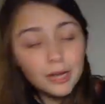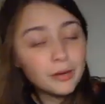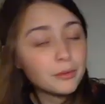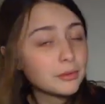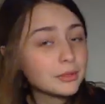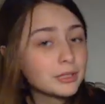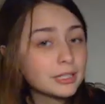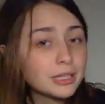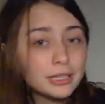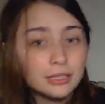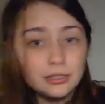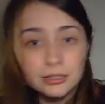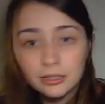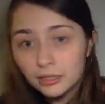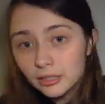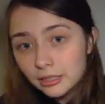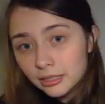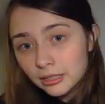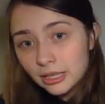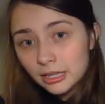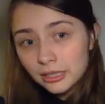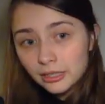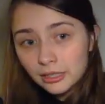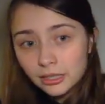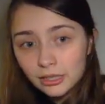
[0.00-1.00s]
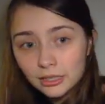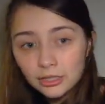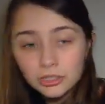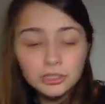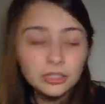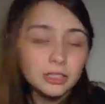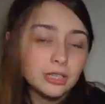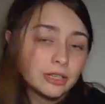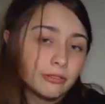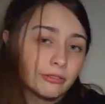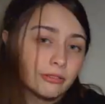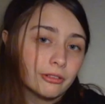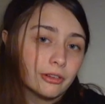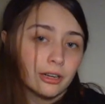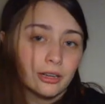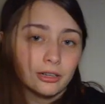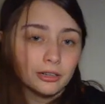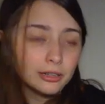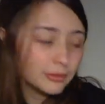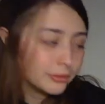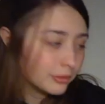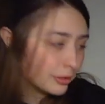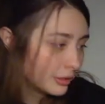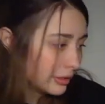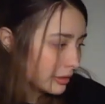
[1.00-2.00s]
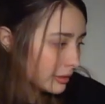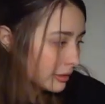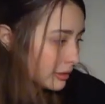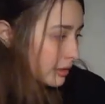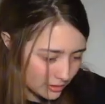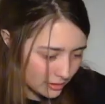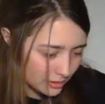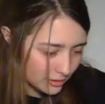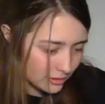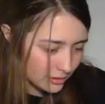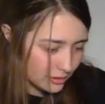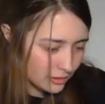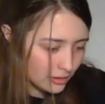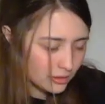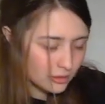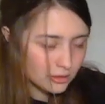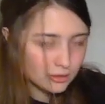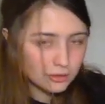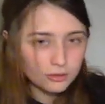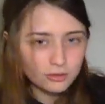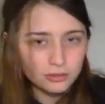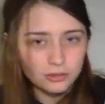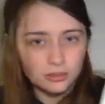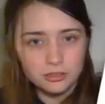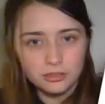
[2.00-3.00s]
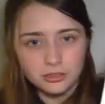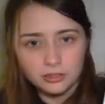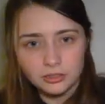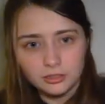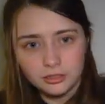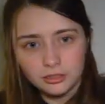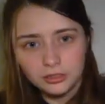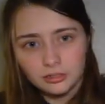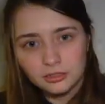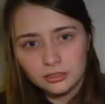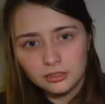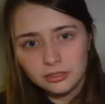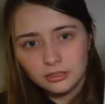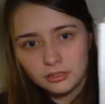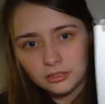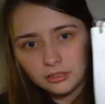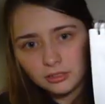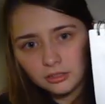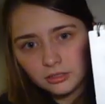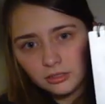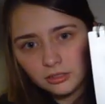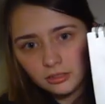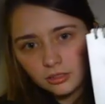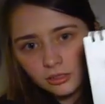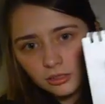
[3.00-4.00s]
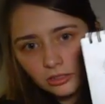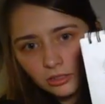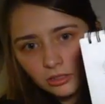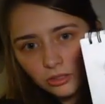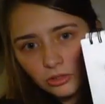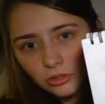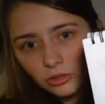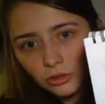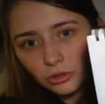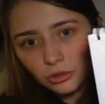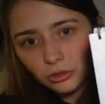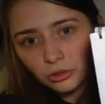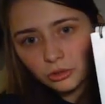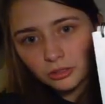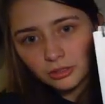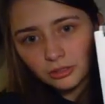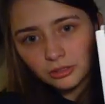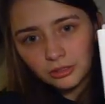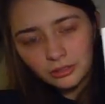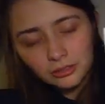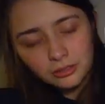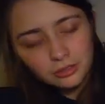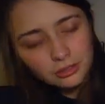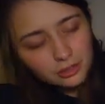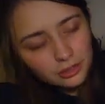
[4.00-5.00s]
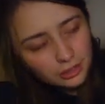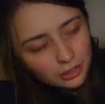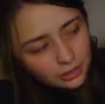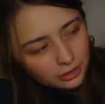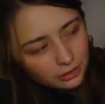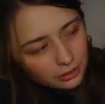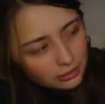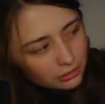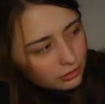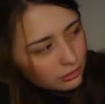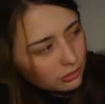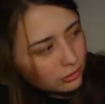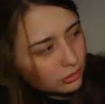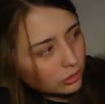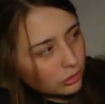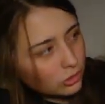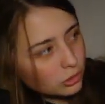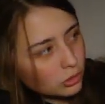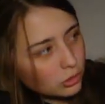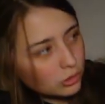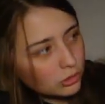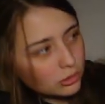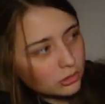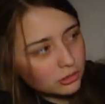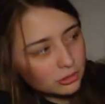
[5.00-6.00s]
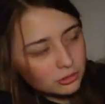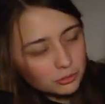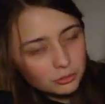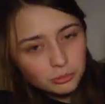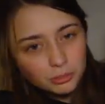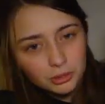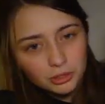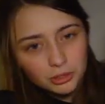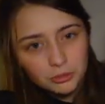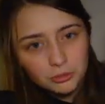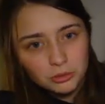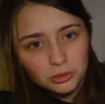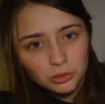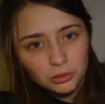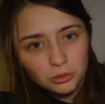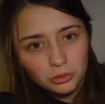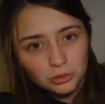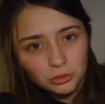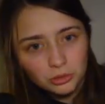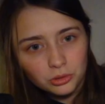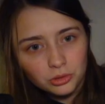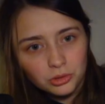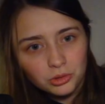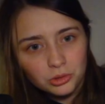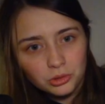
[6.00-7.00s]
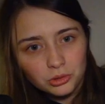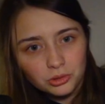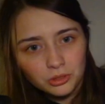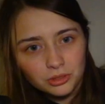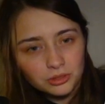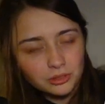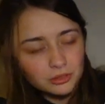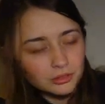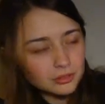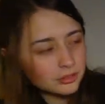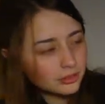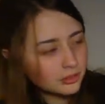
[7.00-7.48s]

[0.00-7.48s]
retained none of that knowledge, and I've forgotten everything. Here is the Jordan. Again, Jordan becomes older Jordan.